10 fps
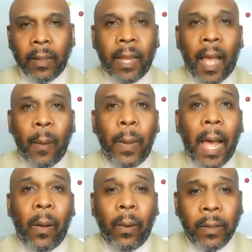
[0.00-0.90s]
Tom
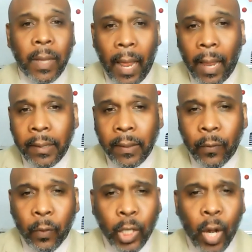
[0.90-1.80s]
Powers asked,
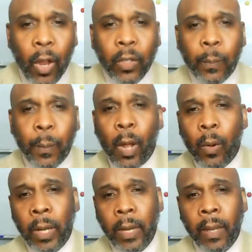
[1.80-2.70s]
for Charles
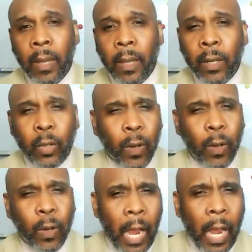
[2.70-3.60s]
Mahoney to
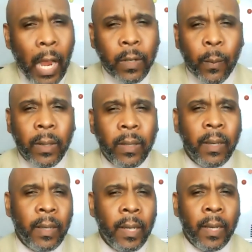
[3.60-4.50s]
have traveled as
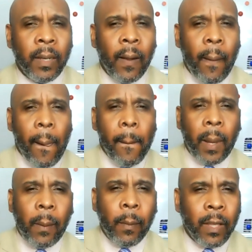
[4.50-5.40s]
much as he did,
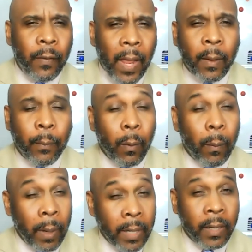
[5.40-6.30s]
he must have had the
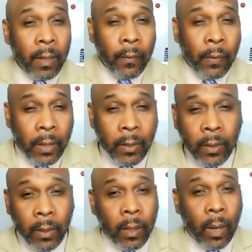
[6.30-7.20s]
permission of
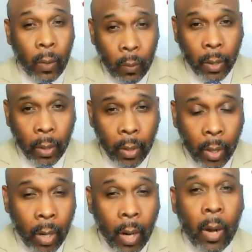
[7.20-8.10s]
his owner.
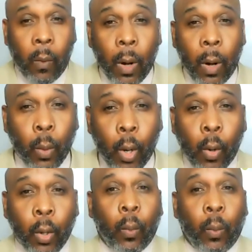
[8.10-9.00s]
What
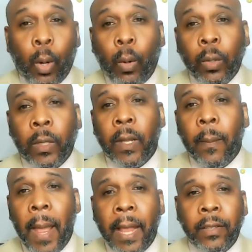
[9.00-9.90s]
role or roles did the
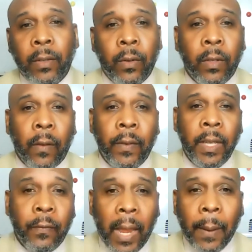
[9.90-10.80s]
masters of
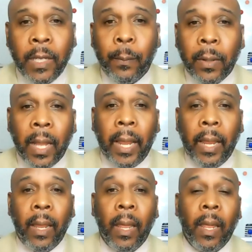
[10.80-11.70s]
these families
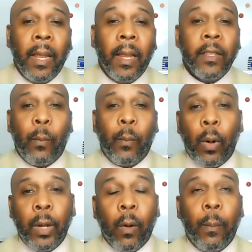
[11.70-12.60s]
play in
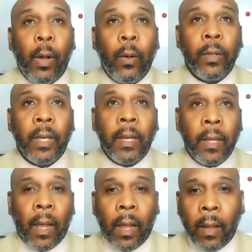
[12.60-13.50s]
supporting or opposing
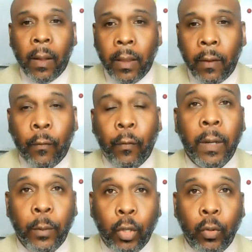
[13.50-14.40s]
the
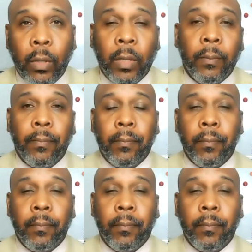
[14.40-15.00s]
freedom suits?